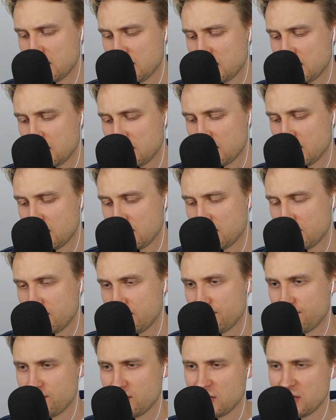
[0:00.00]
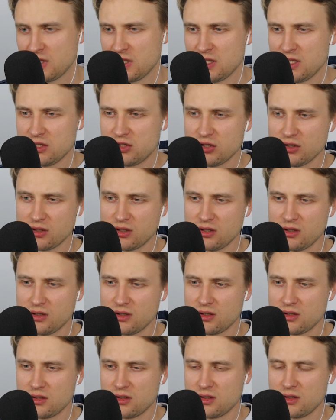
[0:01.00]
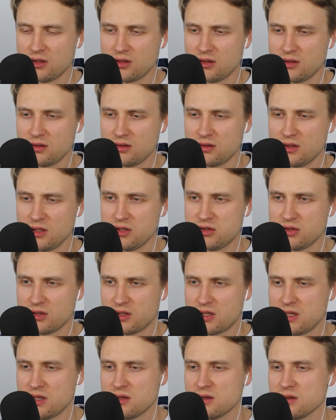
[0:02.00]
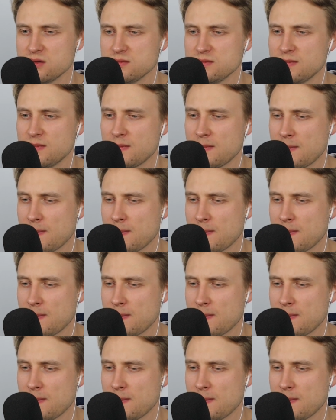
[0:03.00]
Uh, he took here,